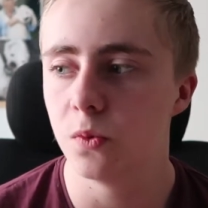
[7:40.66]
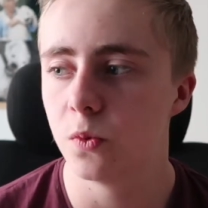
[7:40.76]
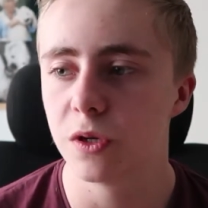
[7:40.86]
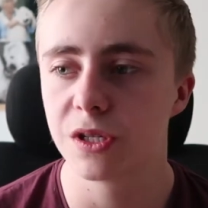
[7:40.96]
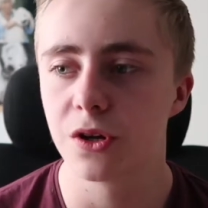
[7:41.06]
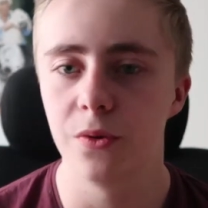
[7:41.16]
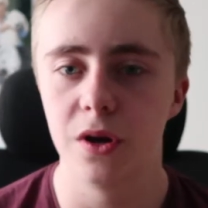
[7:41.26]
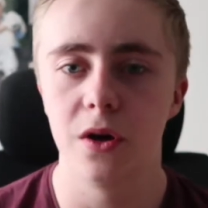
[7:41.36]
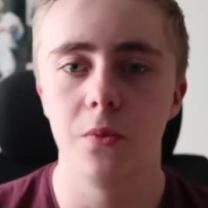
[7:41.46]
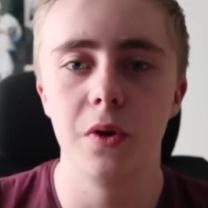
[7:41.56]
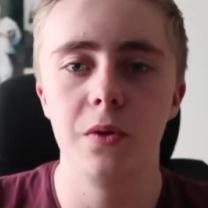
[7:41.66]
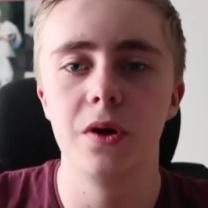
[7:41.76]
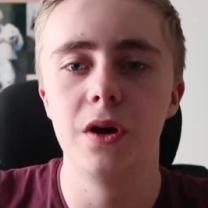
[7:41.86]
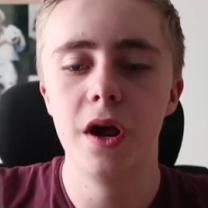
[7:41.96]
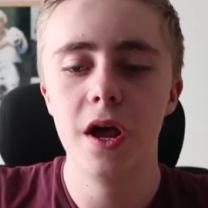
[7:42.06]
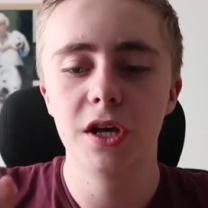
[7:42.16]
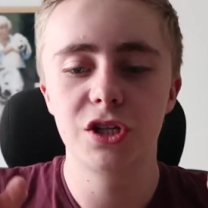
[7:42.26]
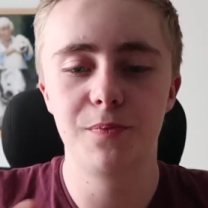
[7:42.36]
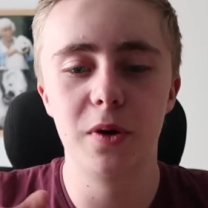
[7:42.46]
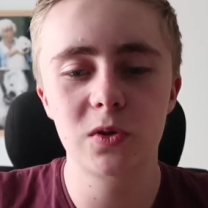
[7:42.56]
What is going on? We were
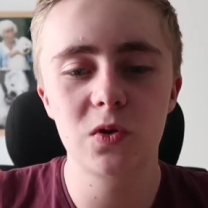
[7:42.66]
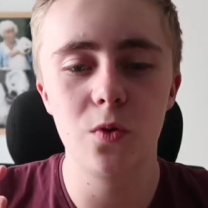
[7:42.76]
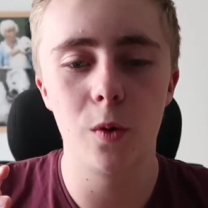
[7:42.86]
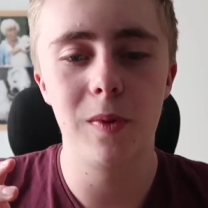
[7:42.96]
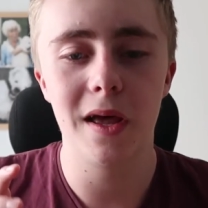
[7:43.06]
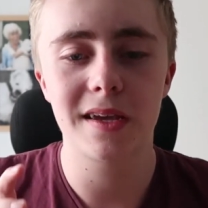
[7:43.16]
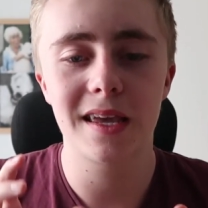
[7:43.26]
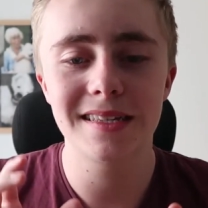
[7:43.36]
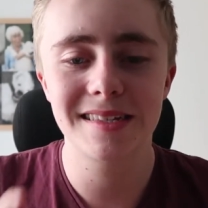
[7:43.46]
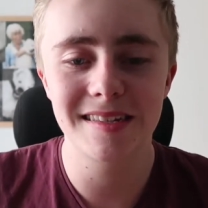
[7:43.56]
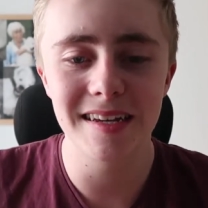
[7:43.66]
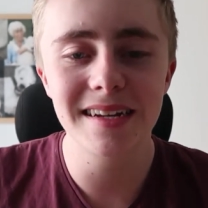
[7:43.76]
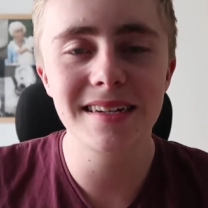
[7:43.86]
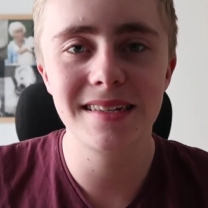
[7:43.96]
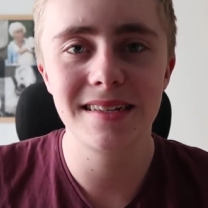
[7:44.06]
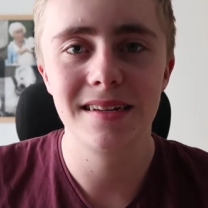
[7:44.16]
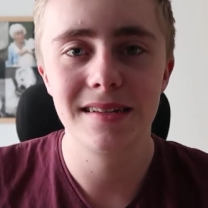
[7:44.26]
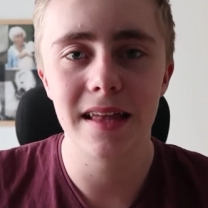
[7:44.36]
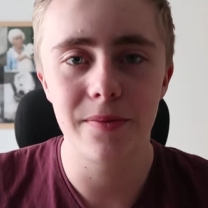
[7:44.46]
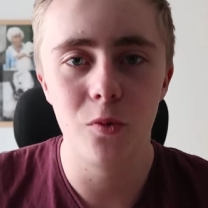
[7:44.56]
supposed to go up like 6
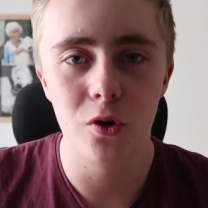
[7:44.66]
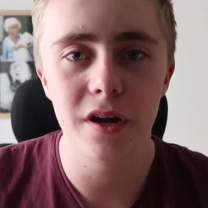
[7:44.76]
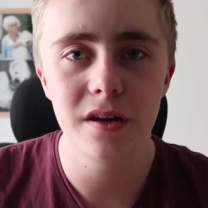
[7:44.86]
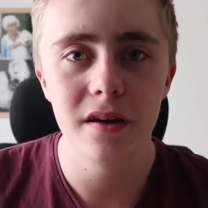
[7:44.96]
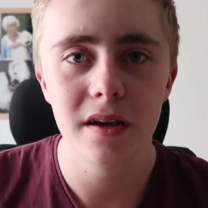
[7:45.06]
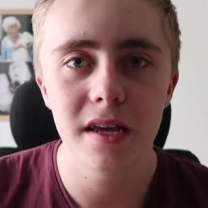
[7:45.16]
that morning.